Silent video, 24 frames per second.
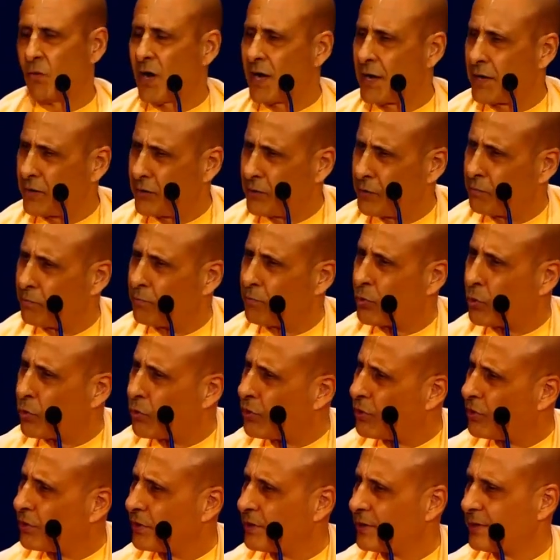wild
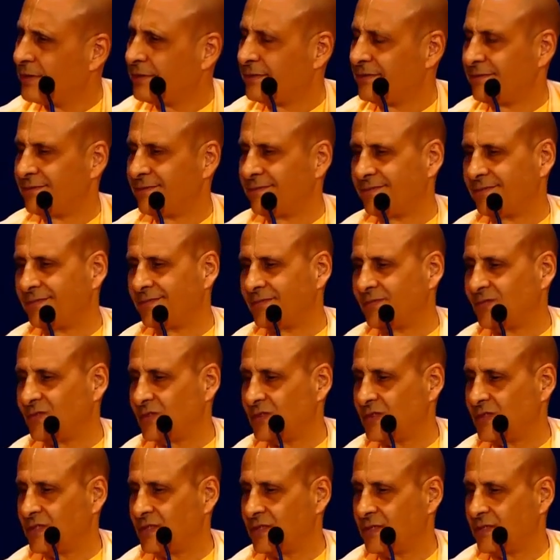boar,
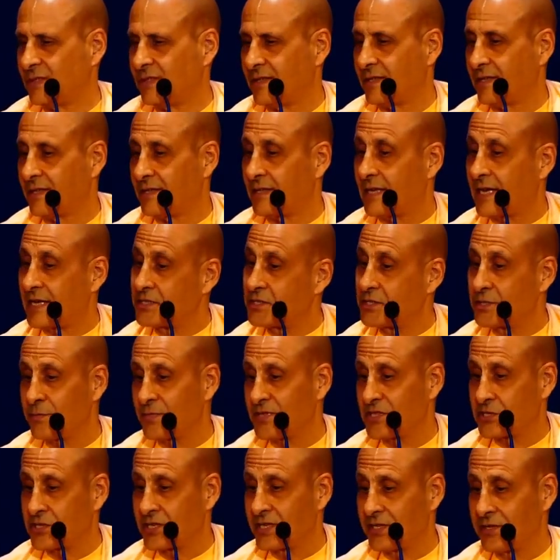lots
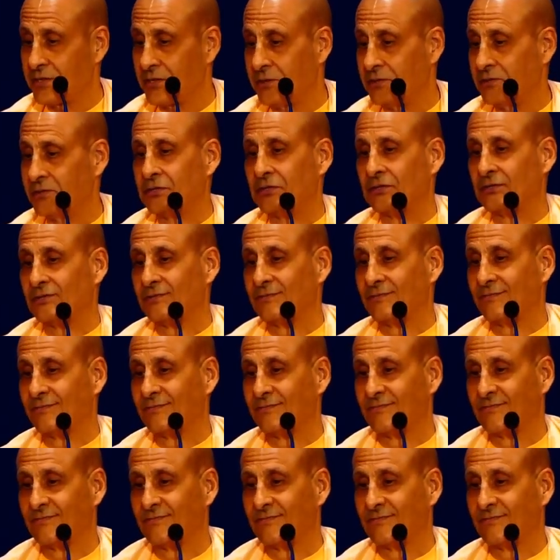of mosquitoes.